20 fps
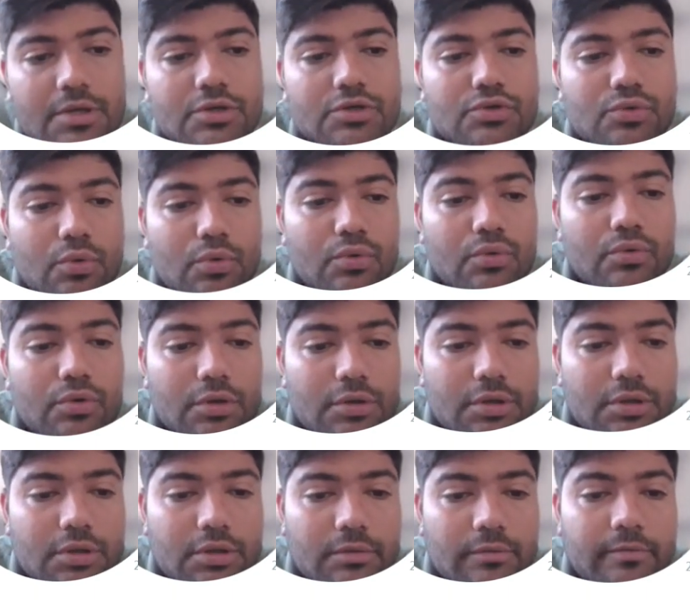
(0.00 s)
So,
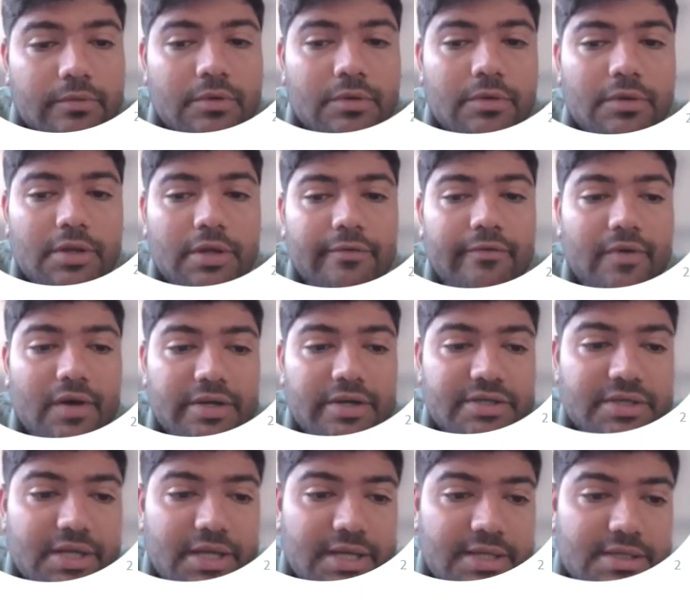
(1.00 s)
the
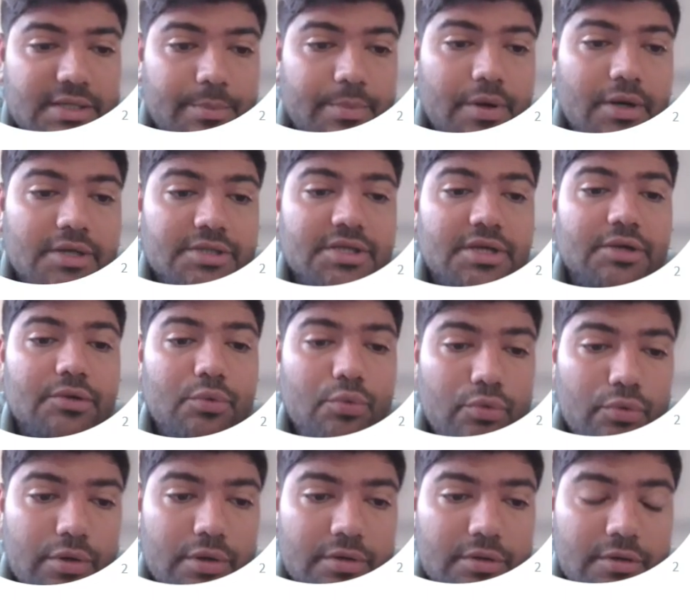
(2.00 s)
first is a
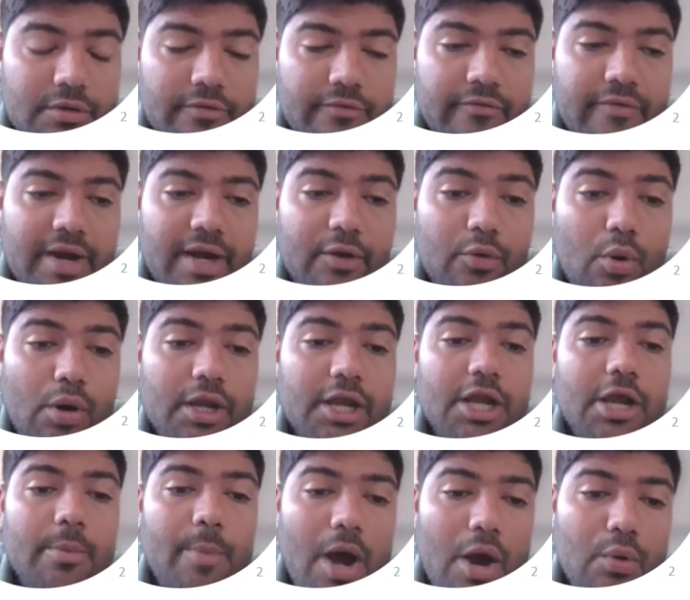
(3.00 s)
personhood we are
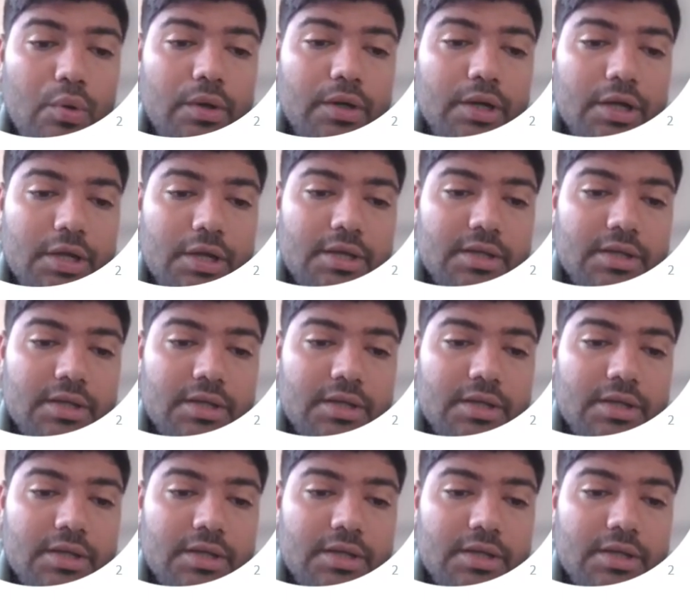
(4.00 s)
talking about.